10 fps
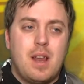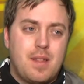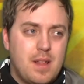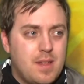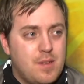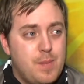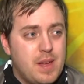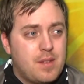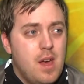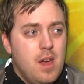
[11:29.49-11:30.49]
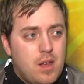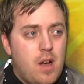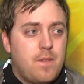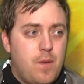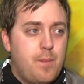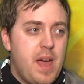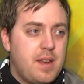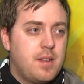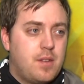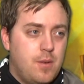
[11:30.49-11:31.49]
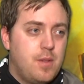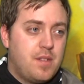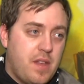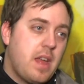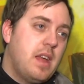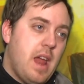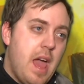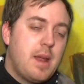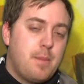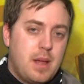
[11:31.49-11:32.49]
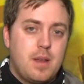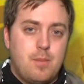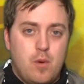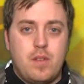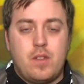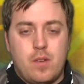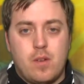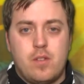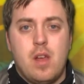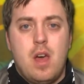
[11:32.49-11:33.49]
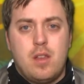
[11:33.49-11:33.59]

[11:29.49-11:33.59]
I think this makes Kung Fu Panda 2 the second animated movie series